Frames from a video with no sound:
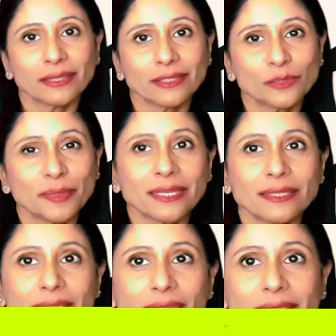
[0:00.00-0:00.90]
English
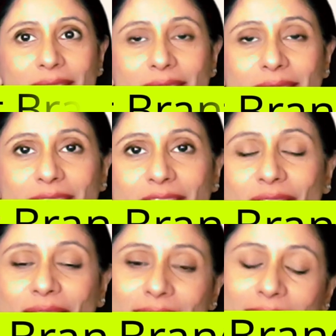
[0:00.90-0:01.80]
speaker, SALTA
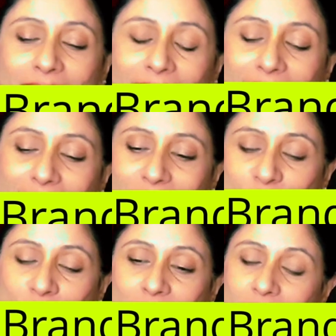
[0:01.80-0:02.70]
certified. And hey,
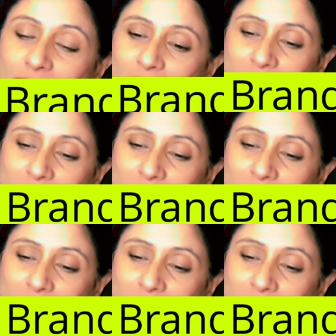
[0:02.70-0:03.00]
guess what?